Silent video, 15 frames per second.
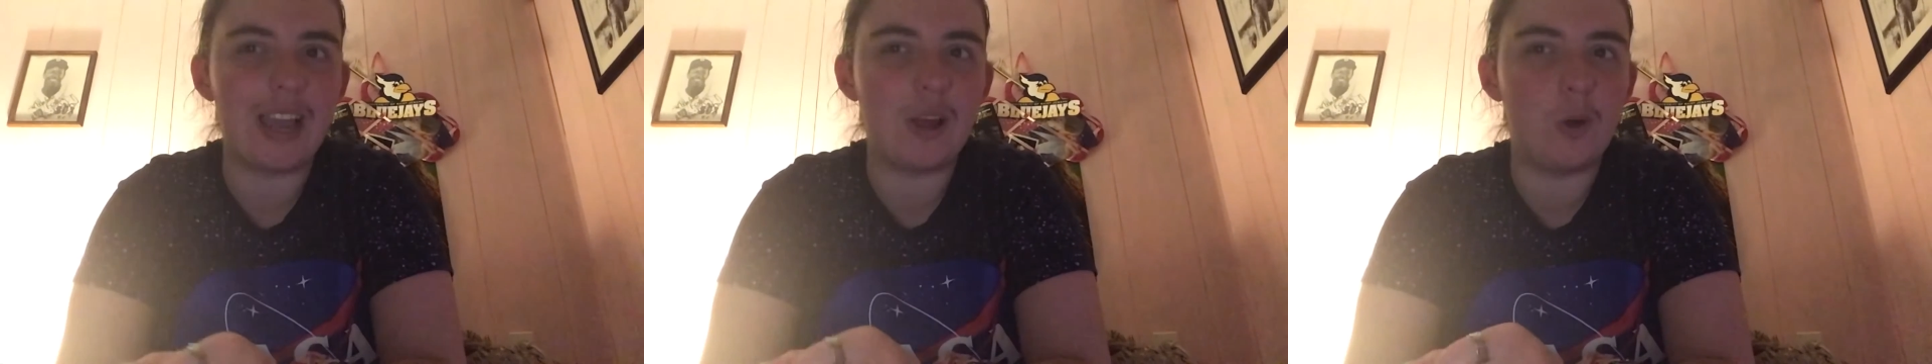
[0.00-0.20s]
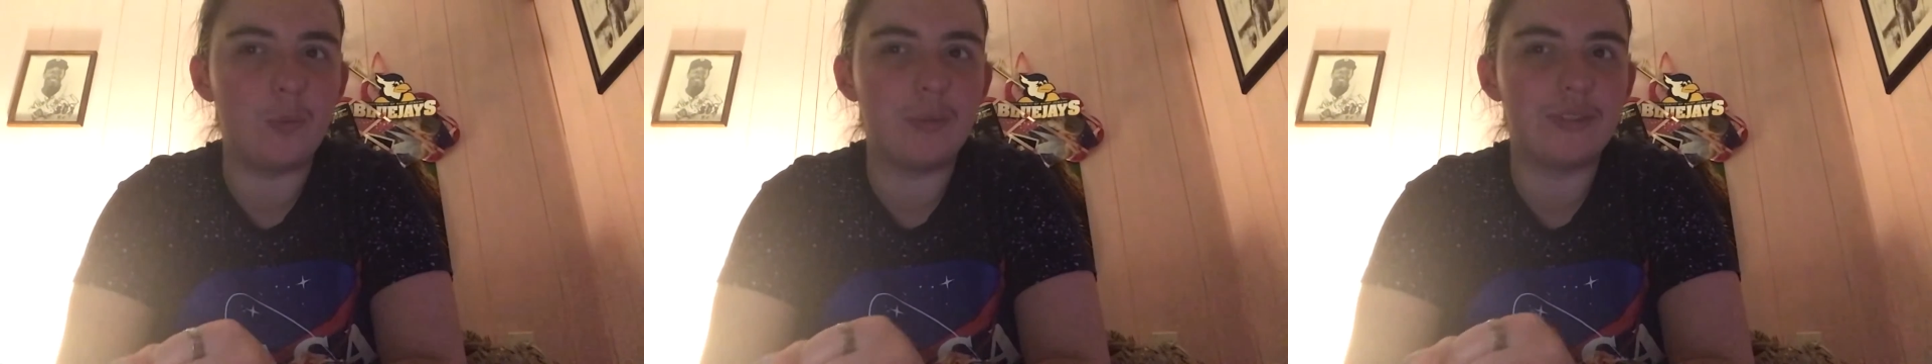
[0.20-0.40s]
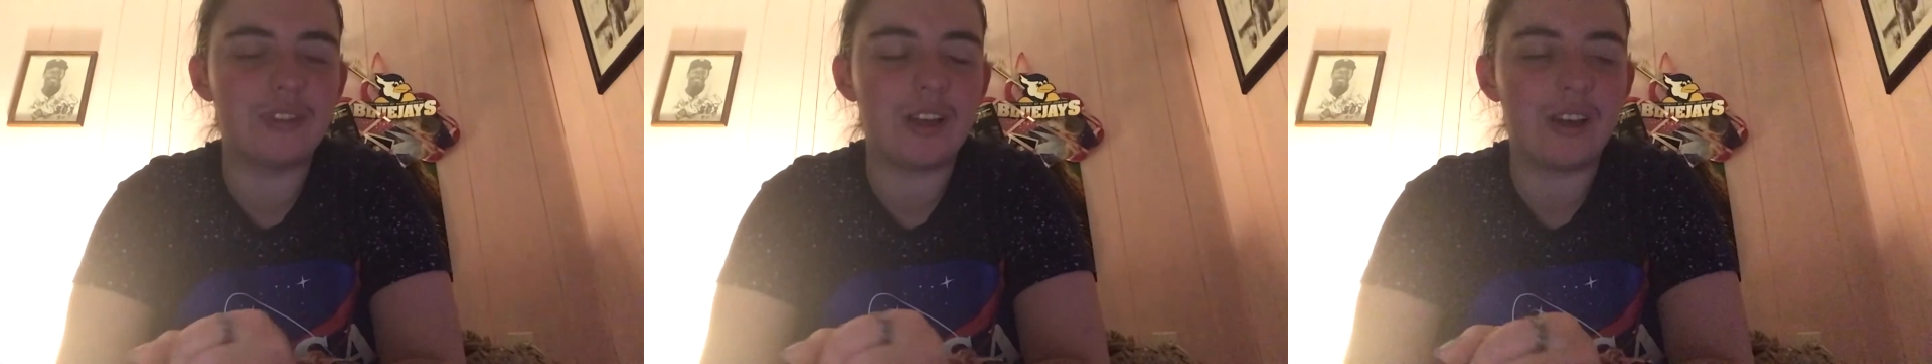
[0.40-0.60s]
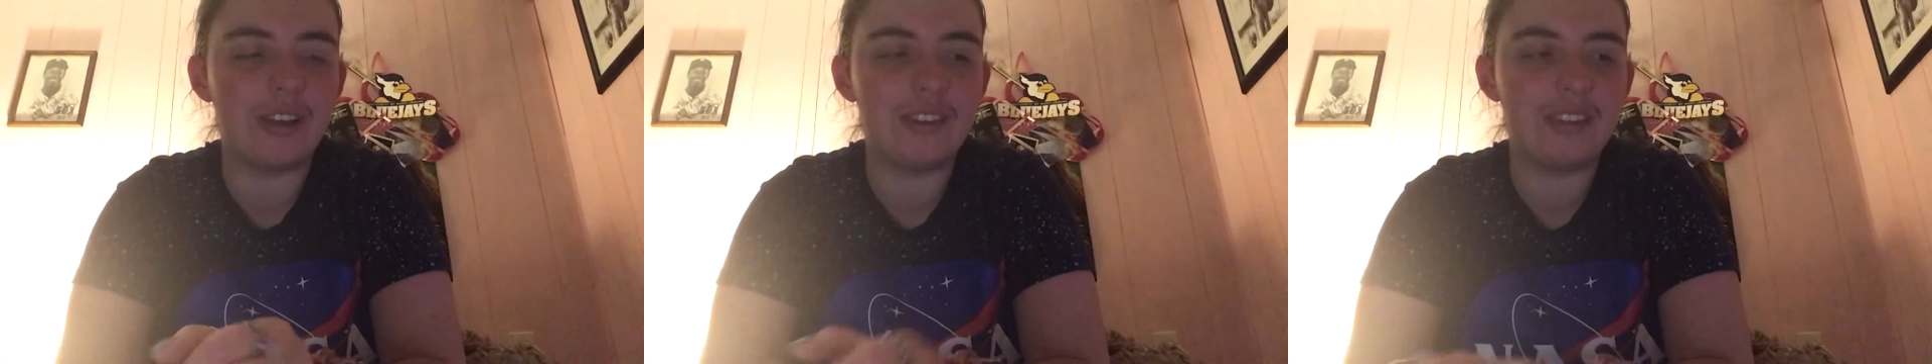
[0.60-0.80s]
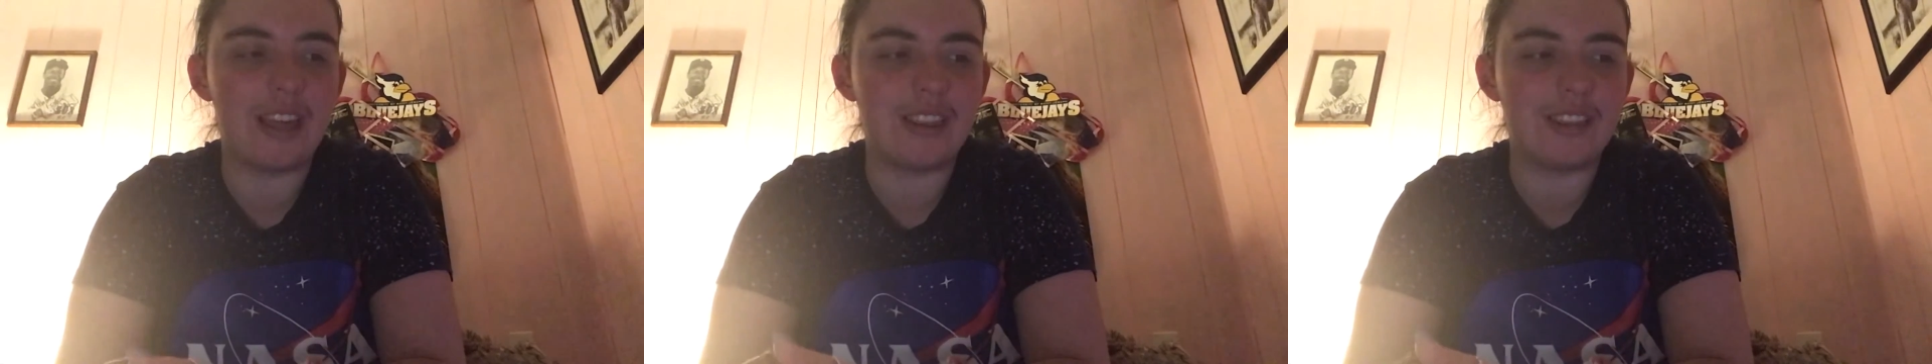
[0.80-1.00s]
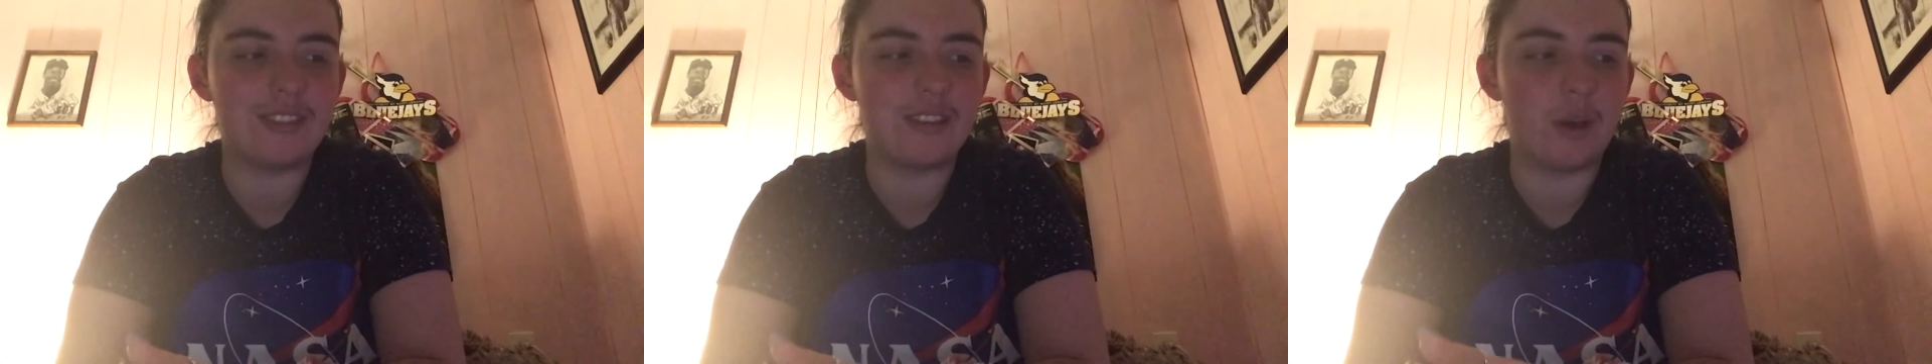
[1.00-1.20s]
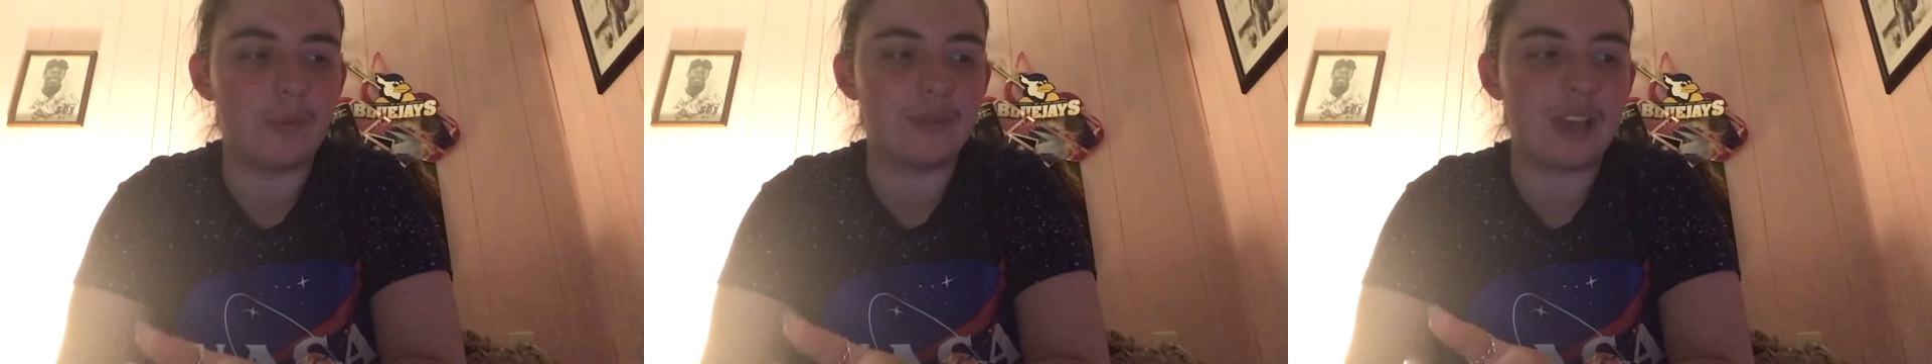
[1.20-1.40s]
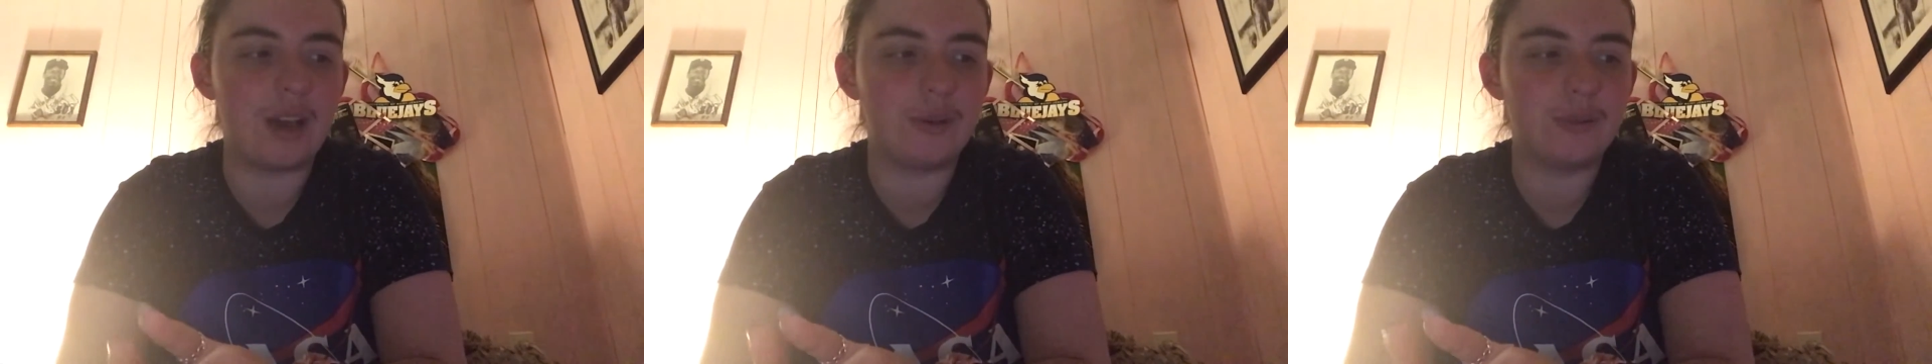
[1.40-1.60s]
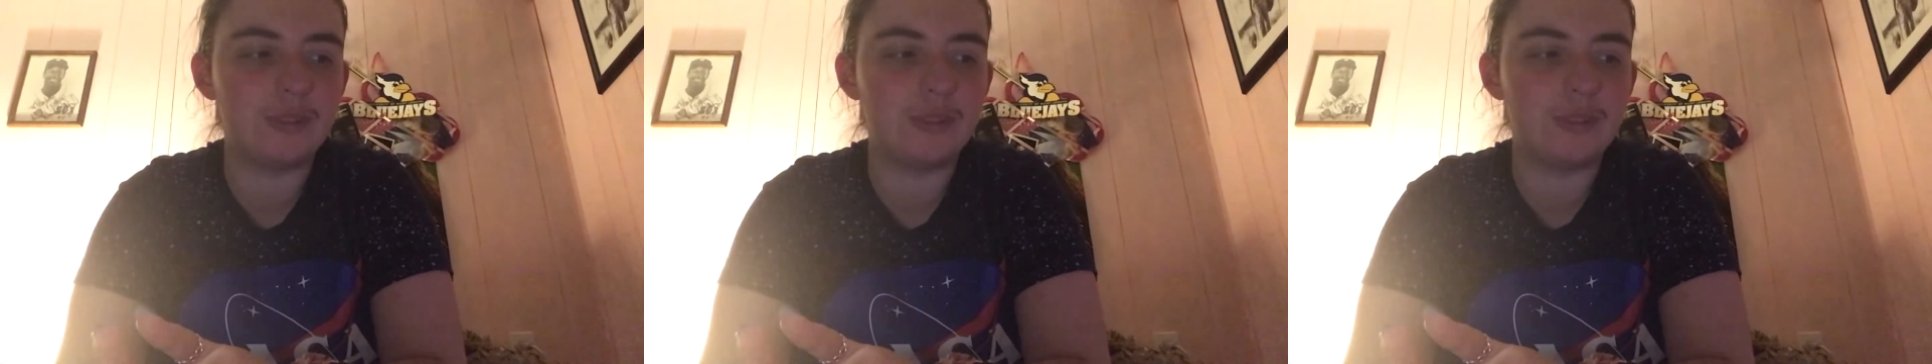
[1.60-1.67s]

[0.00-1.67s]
I hope this, that this helps out.